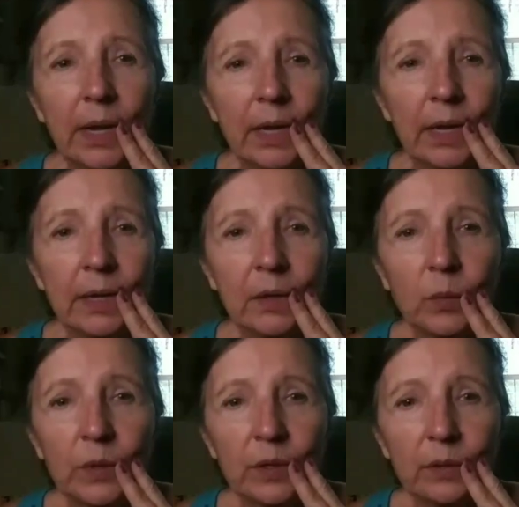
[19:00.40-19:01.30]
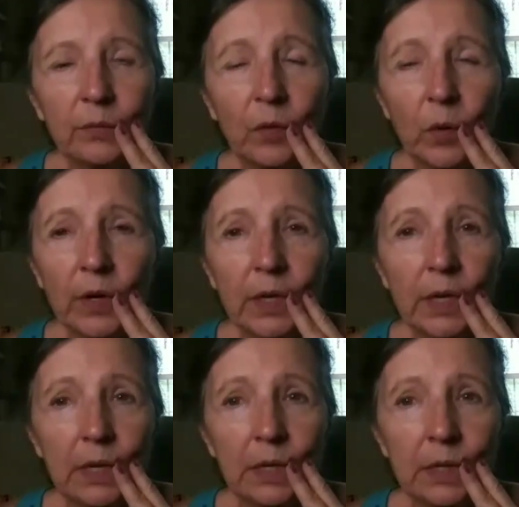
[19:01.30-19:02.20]
And with four
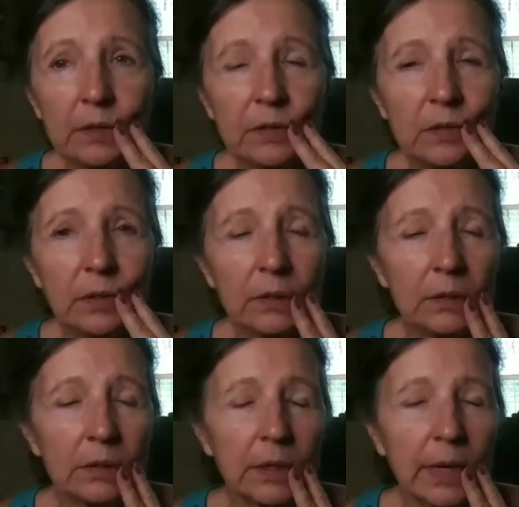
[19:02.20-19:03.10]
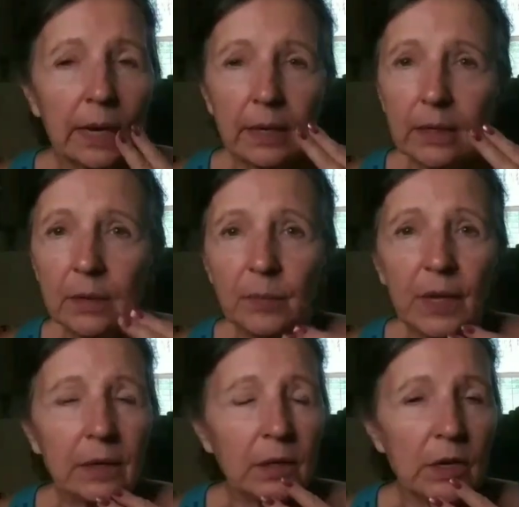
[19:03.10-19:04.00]
kids, you've got to keep
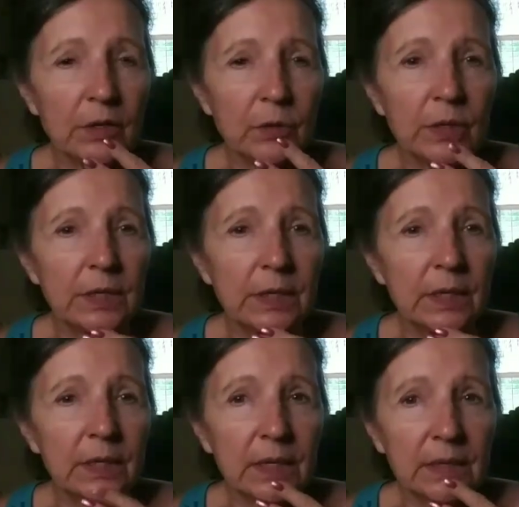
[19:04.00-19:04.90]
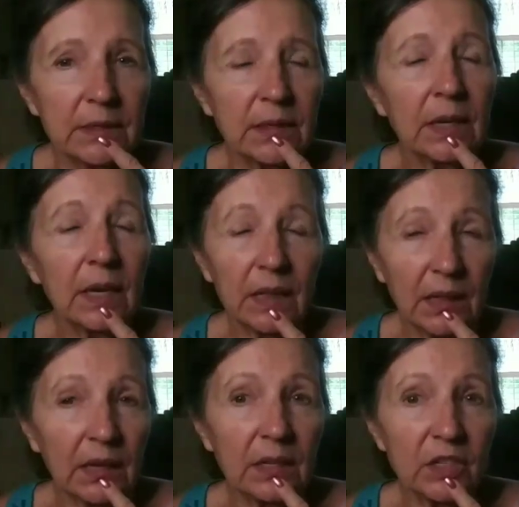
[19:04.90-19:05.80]
that laundry done because
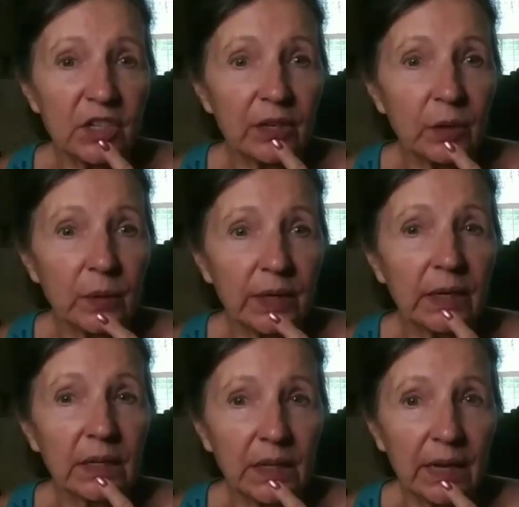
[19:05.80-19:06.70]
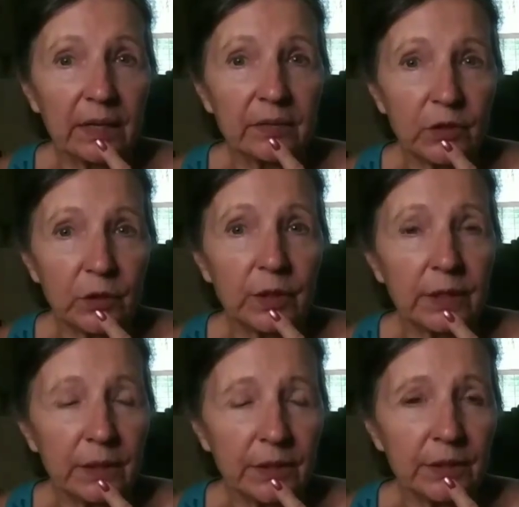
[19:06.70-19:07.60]
they can generate a lot of
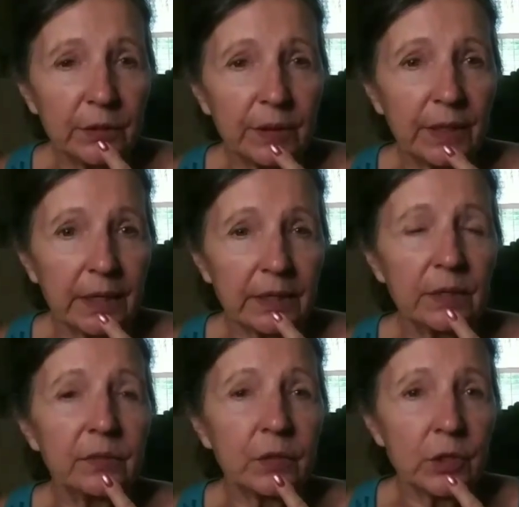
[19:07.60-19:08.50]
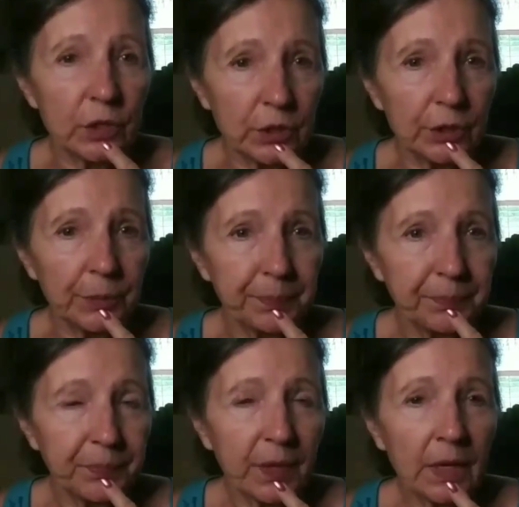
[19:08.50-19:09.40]
dirty laundry, that's for sure.
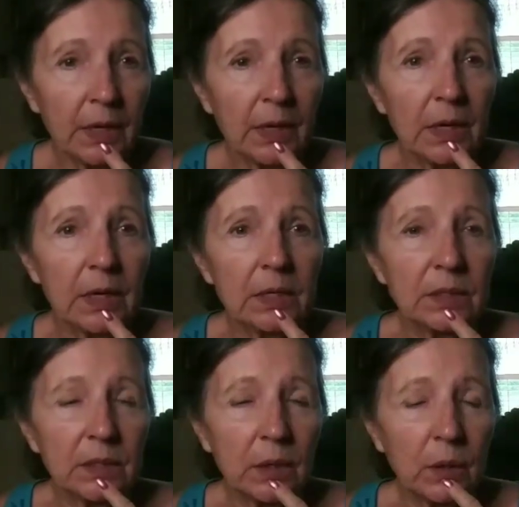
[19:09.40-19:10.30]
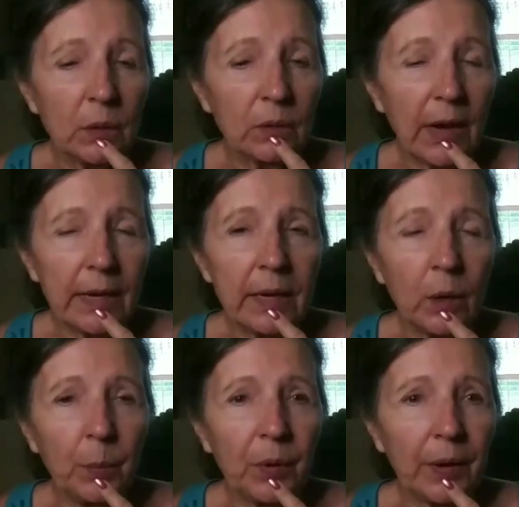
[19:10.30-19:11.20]
So I
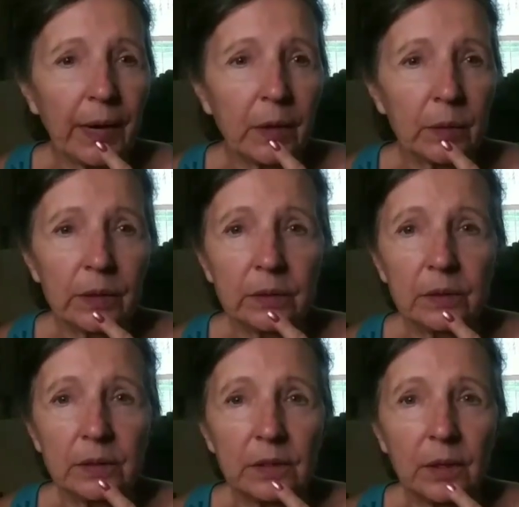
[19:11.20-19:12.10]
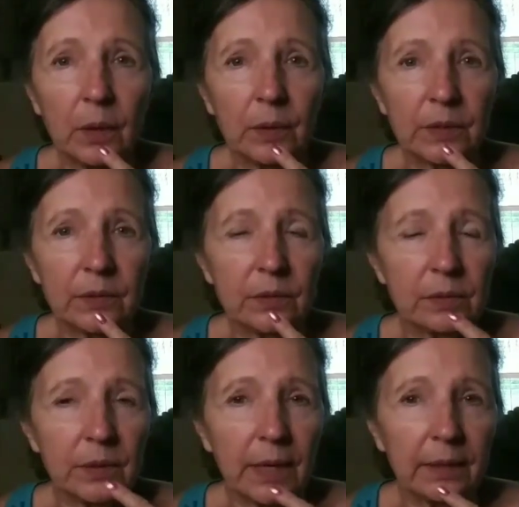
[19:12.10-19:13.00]
help her out and, you know,
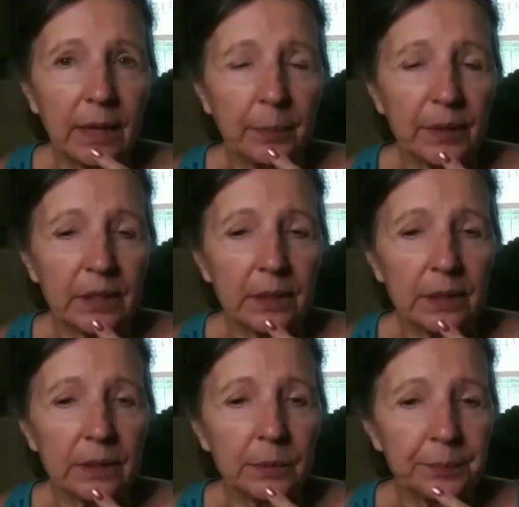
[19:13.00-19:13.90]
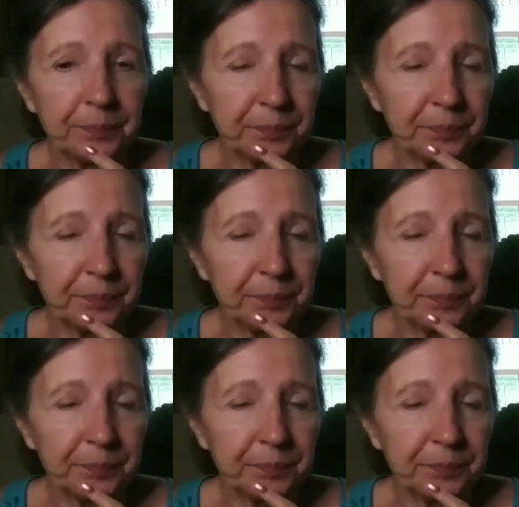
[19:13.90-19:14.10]
it's not that big a deal.